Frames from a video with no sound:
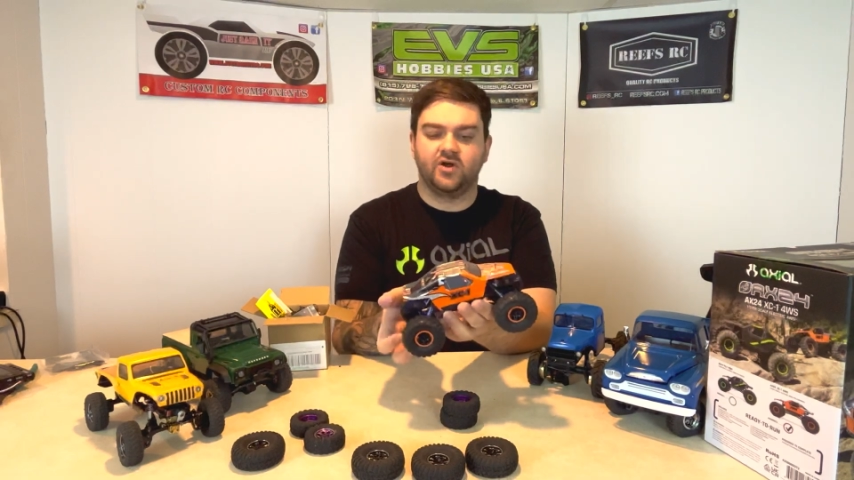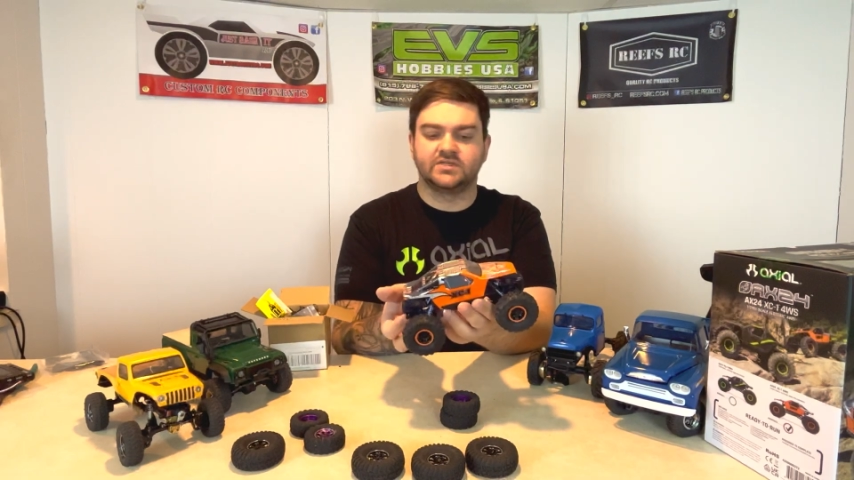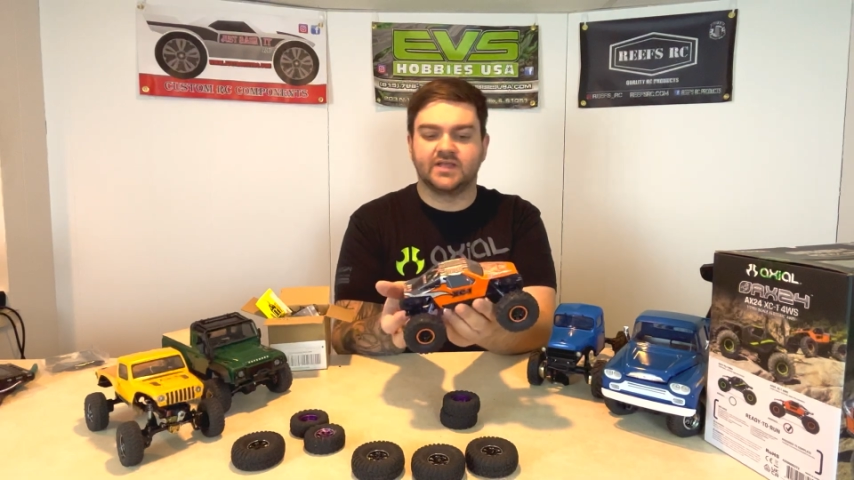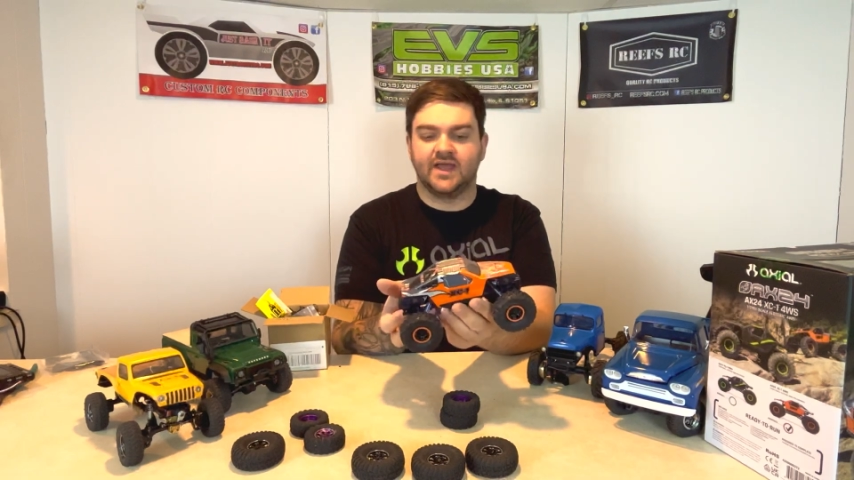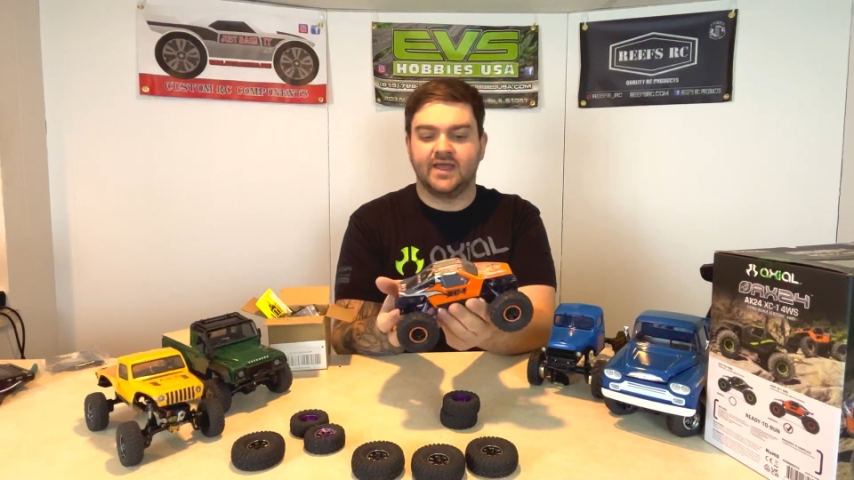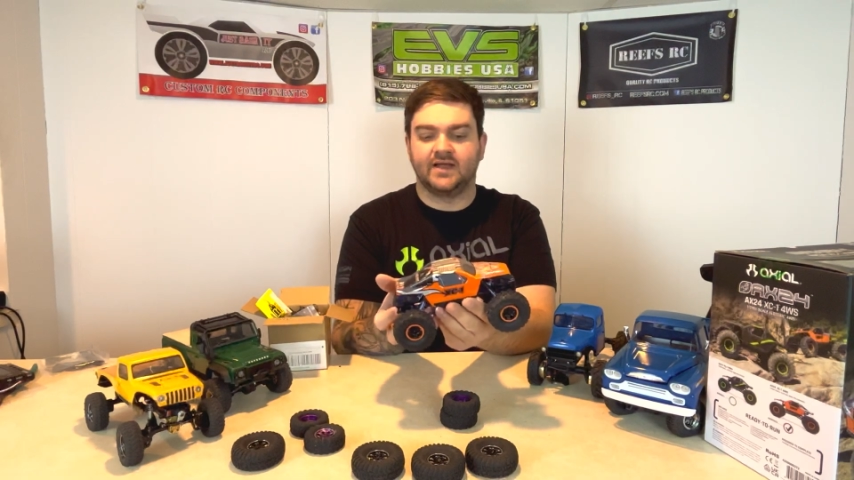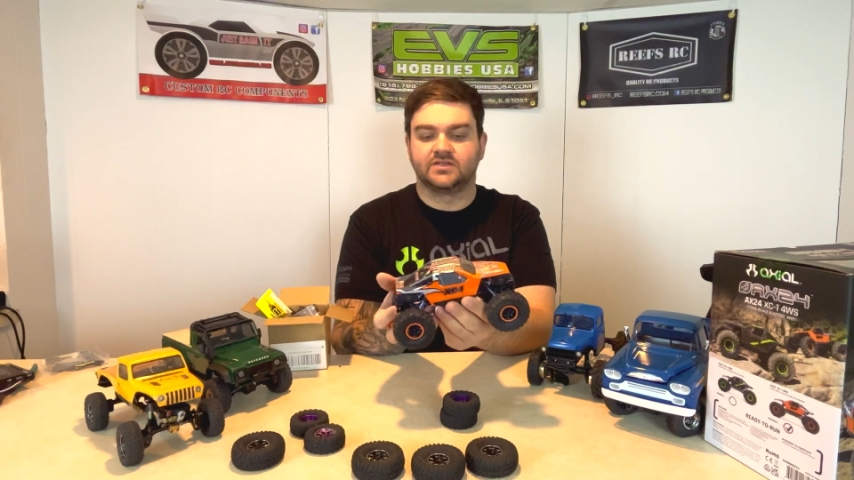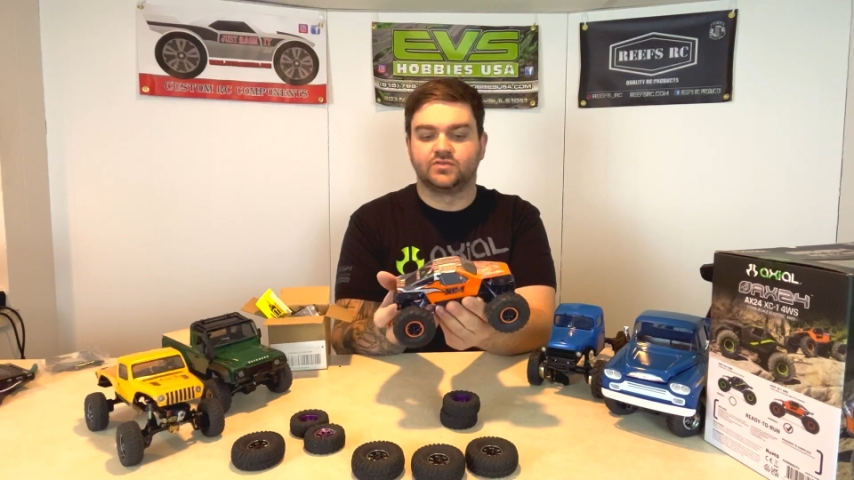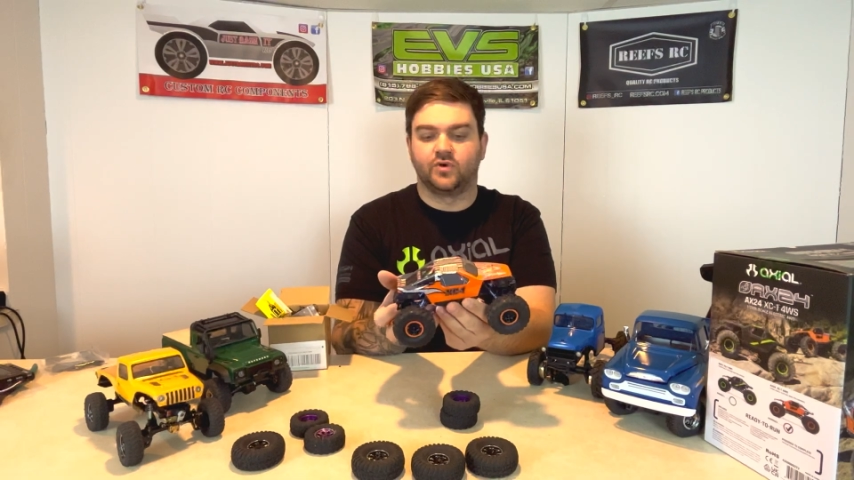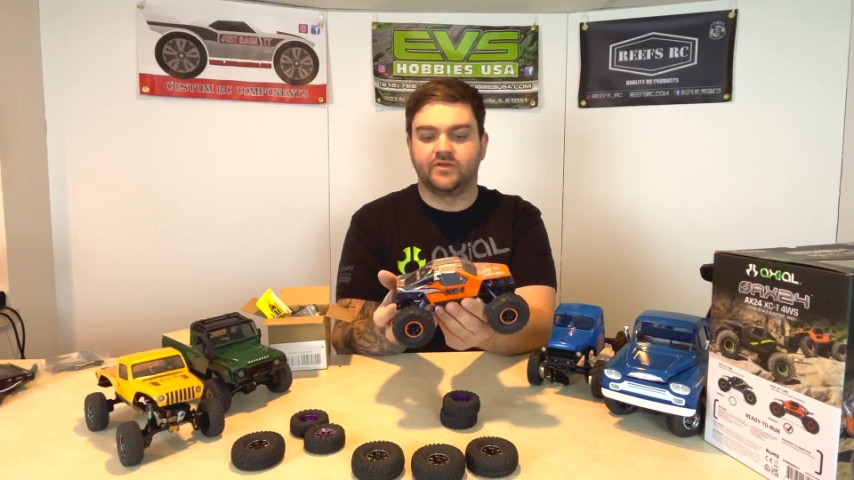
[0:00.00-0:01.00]
as the
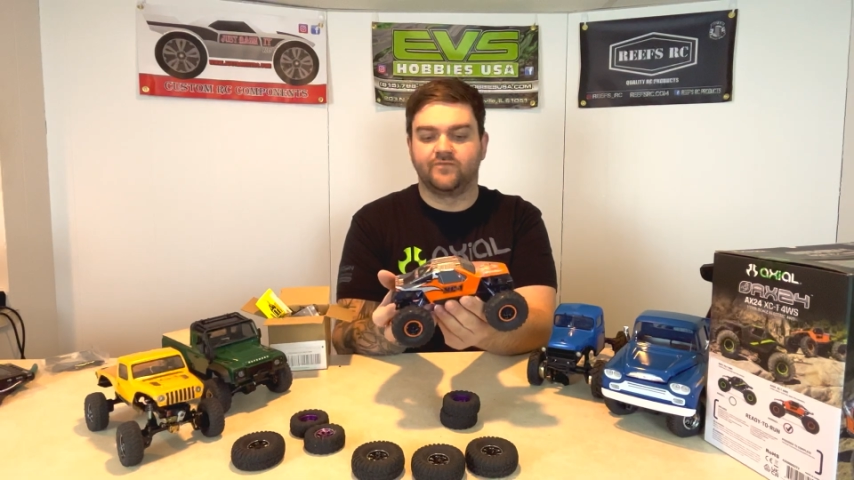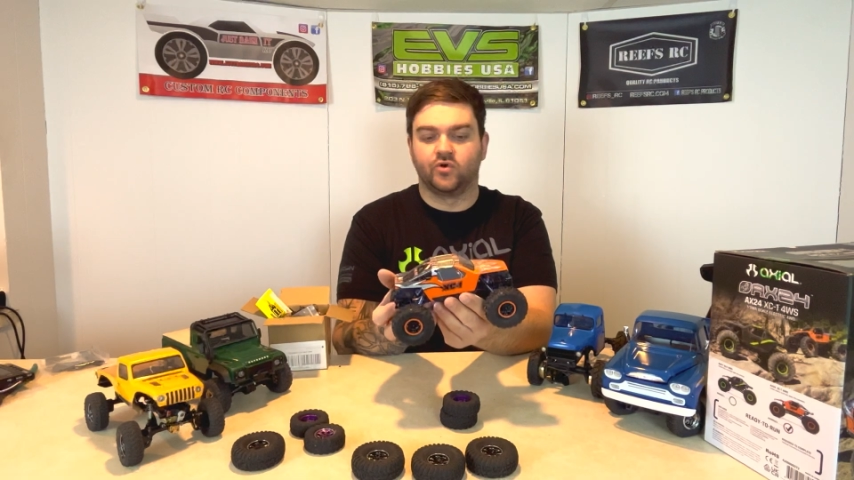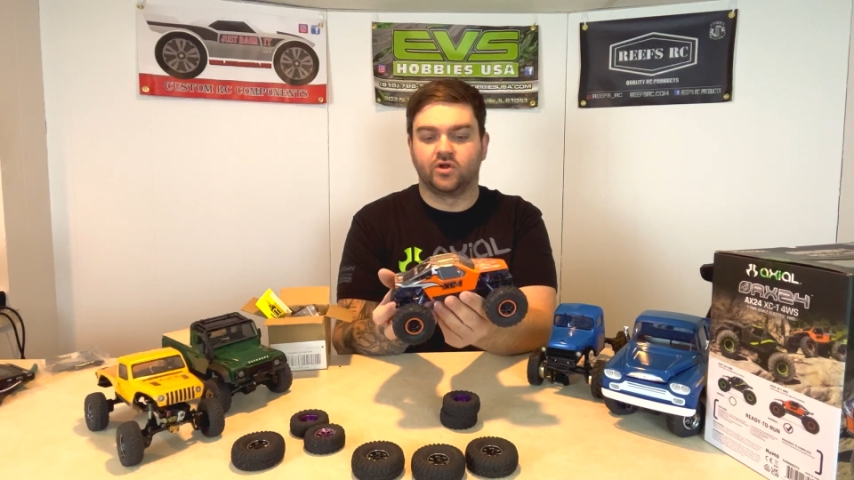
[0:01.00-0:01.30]
AX24